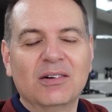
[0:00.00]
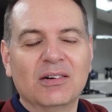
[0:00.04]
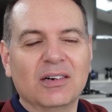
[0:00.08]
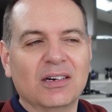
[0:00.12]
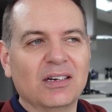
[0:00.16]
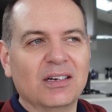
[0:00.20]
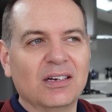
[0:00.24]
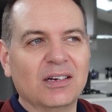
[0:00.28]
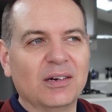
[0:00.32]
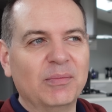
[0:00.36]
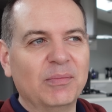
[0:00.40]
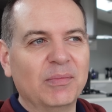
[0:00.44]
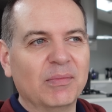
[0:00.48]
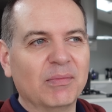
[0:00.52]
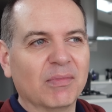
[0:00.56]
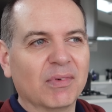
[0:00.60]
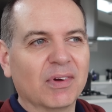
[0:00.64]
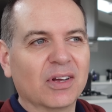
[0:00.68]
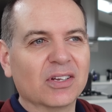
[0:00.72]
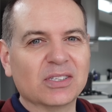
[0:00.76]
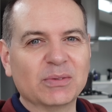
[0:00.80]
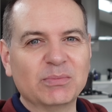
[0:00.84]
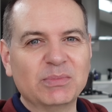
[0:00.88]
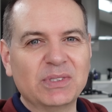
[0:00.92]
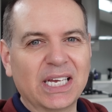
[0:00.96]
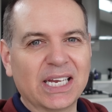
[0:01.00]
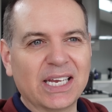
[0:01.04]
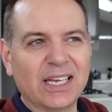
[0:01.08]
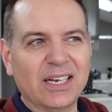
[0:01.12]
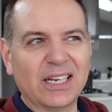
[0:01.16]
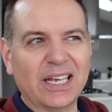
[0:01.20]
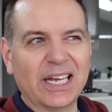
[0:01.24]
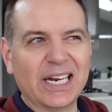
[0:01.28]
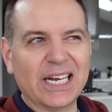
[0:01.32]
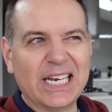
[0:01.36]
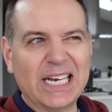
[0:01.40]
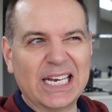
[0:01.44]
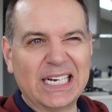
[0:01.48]
because um, I'm taking
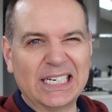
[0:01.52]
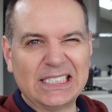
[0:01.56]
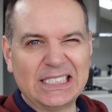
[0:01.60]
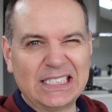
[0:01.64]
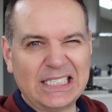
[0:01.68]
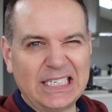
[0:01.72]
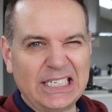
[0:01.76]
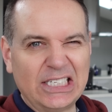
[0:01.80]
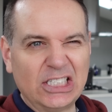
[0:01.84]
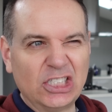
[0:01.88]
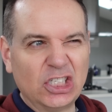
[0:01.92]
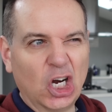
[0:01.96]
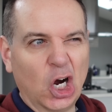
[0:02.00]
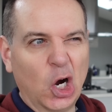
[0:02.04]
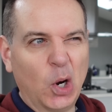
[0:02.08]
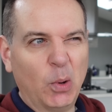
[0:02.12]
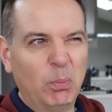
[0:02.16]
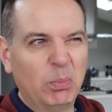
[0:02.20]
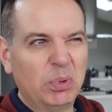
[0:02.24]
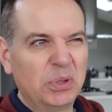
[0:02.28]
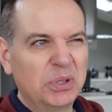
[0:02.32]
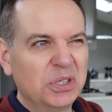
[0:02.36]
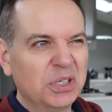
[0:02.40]
like 19 tops.